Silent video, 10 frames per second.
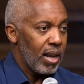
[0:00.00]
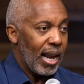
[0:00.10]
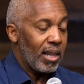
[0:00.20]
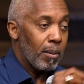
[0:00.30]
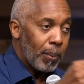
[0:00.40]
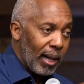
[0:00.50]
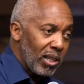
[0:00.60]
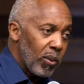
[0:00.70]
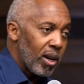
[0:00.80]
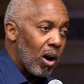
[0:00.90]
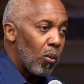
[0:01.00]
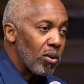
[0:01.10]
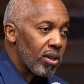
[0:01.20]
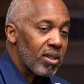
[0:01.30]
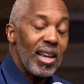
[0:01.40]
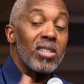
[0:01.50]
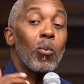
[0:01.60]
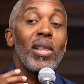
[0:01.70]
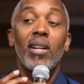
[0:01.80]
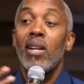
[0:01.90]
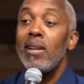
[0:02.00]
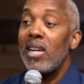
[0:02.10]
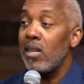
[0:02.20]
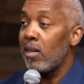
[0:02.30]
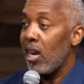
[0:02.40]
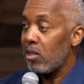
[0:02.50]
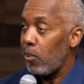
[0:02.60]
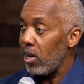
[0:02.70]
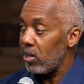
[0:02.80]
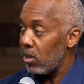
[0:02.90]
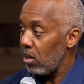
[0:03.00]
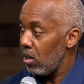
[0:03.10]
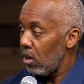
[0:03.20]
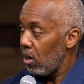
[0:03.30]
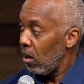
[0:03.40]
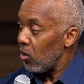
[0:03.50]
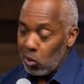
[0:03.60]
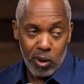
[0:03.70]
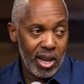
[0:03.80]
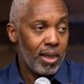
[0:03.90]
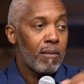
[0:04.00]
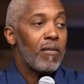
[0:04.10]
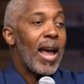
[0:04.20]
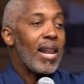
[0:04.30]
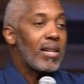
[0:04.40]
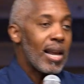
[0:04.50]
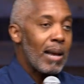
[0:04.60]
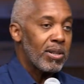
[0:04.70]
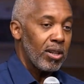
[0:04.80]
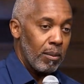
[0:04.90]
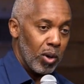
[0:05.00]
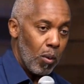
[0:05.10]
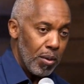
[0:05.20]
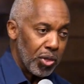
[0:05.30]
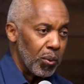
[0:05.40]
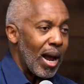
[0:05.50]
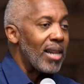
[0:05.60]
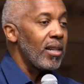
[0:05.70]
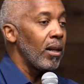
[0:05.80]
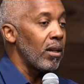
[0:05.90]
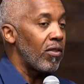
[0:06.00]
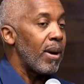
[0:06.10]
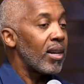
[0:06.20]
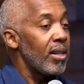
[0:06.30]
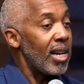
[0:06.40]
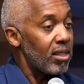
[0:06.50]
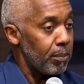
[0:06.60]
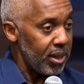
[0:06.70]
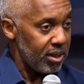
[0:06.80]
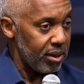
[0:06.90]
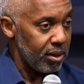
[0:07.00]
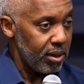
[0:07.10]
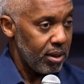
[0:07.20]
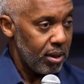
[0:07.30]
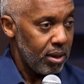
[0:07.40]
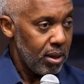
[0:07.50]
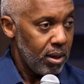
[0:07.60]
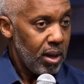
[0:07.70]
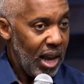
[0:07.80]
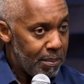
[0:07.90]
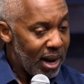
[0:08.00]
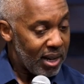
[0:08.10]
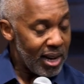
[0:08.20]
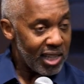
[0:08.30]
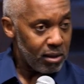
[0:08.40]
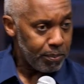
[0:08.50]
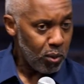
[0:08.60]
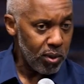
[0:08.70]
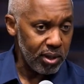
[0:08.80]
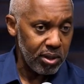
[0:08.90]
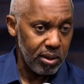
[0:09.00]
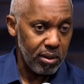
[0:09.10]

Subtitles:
In the place where God wants us is where the connection takes place. So in the valley times that I'm going through, I need to look for my connection pieces and my connection points.